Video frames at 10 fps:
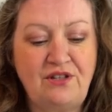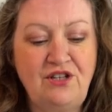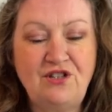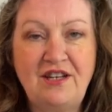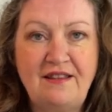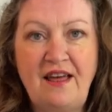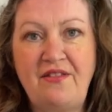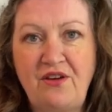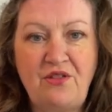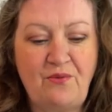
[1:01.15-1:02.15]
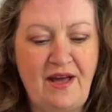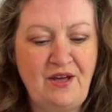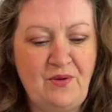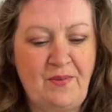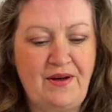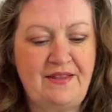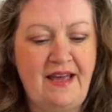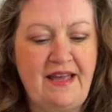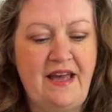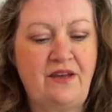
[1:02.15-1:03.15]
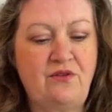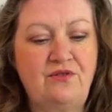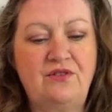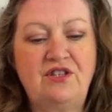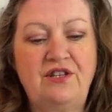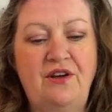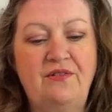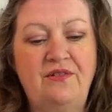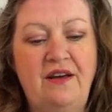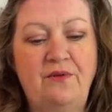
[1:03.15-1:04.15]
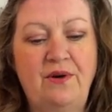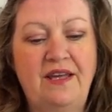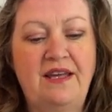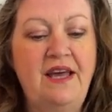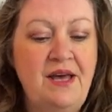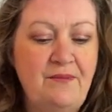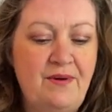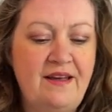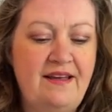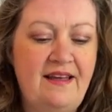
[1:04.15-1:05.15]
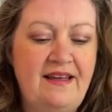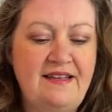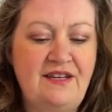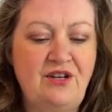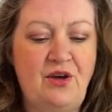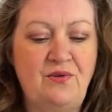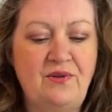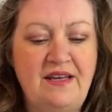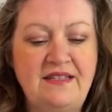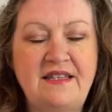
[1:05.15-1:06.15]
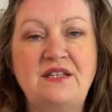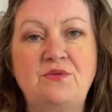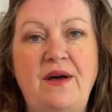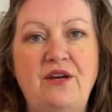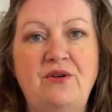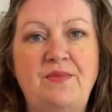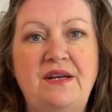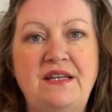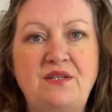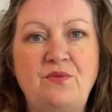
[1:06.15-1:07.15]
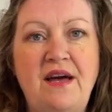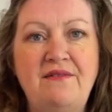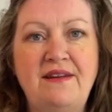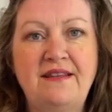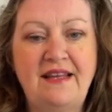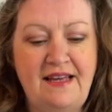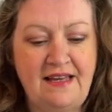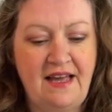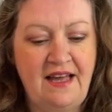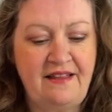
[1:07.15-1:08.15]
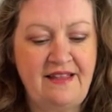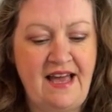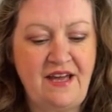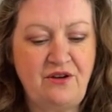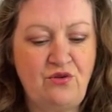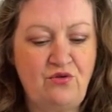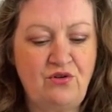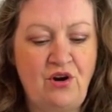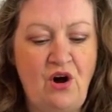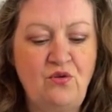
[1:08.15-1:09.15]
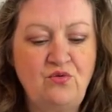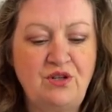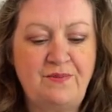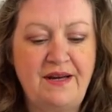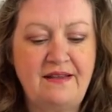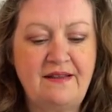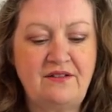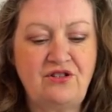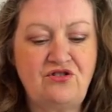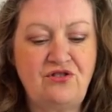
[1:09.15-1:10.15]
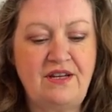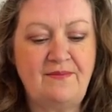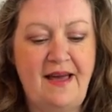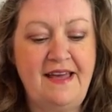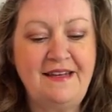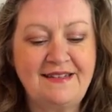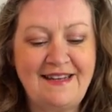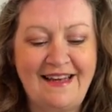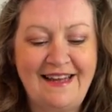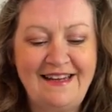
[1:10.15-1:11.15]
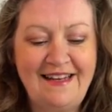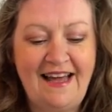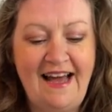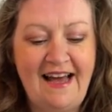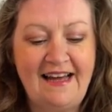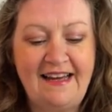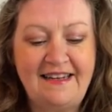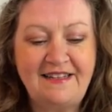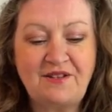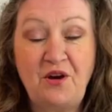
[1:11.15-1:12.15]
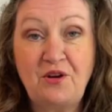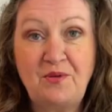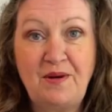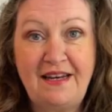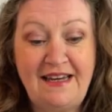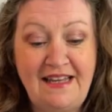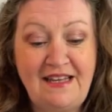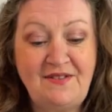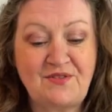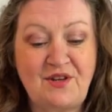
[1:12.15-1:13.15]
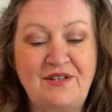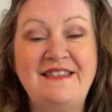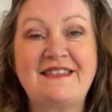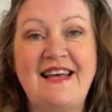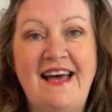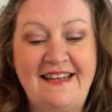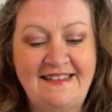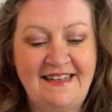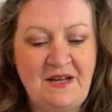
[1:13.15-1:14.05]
Usually they're the other way up, aren't they, acorns? You know, that way. But, you know, he's this way up and he's wearing the acorn holder bit that the tree makes, like a little hat. And he's got a couple of leaves on his head.